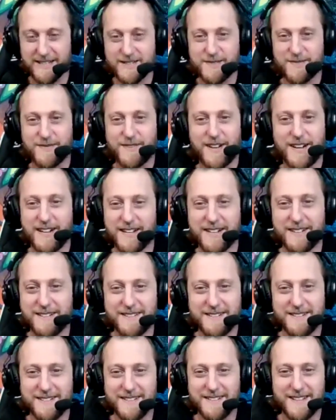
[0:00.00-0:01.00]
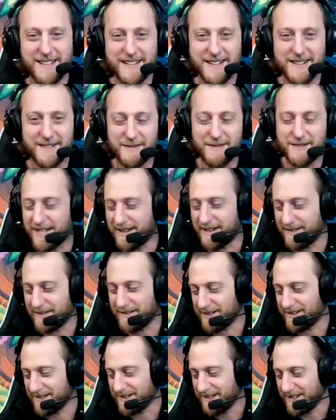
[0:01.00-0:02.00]
head, it's fine. Like
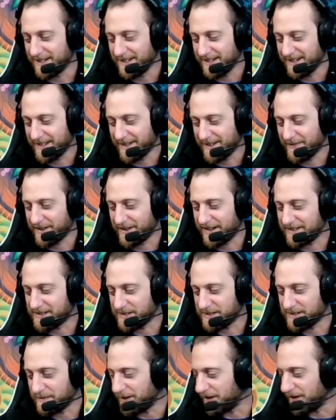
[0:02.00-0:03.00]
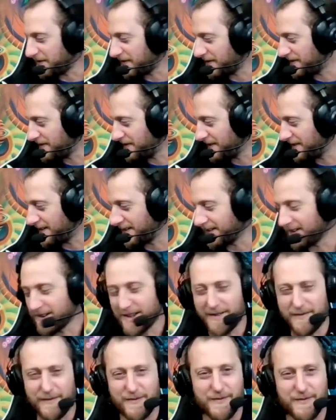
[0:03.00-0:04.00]
whatever. If you guys are both,
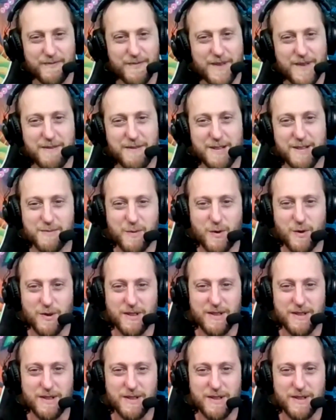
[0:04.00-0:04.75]
or if maybe there's